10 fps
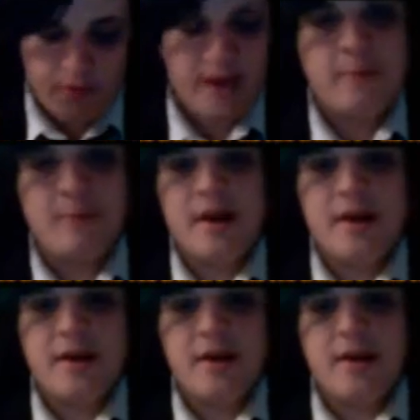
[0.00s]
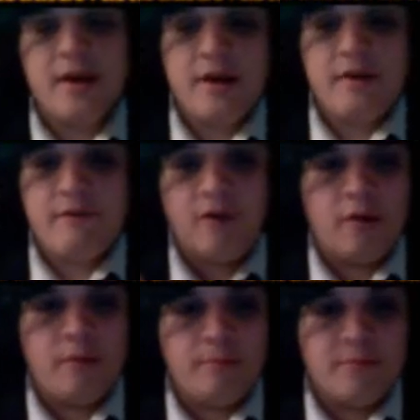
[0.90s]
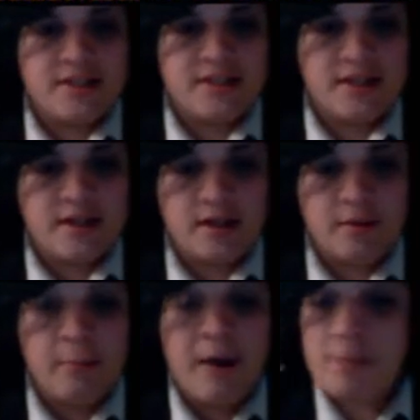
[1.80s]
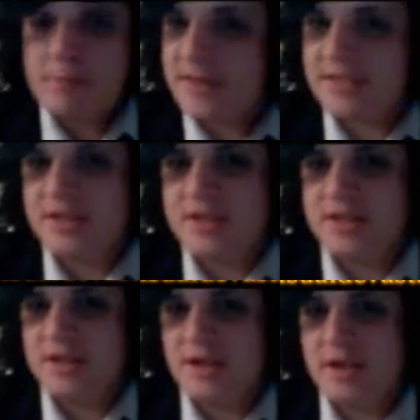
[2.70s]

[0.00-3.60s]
We had it made from Mr. Mark Pearson's.